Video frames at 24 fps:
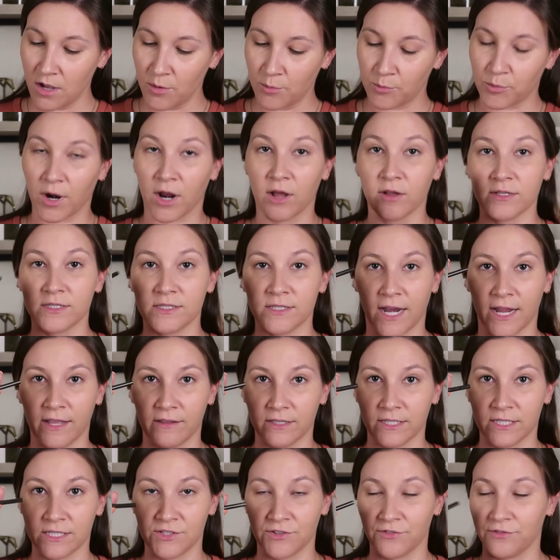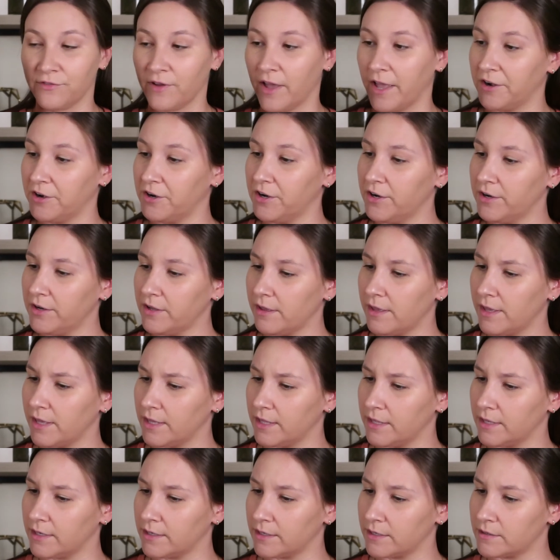Brow Stylist Definer
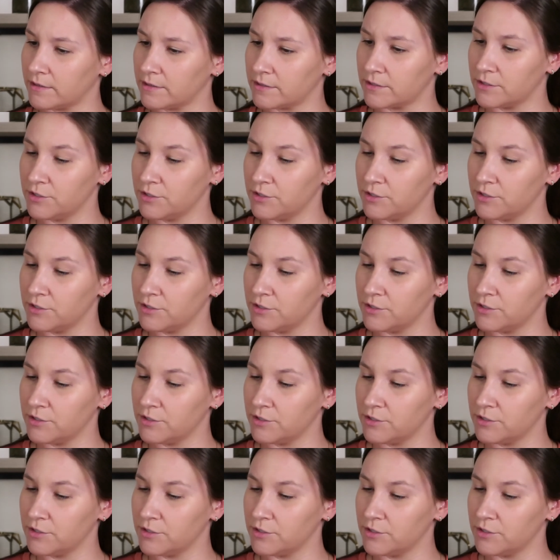in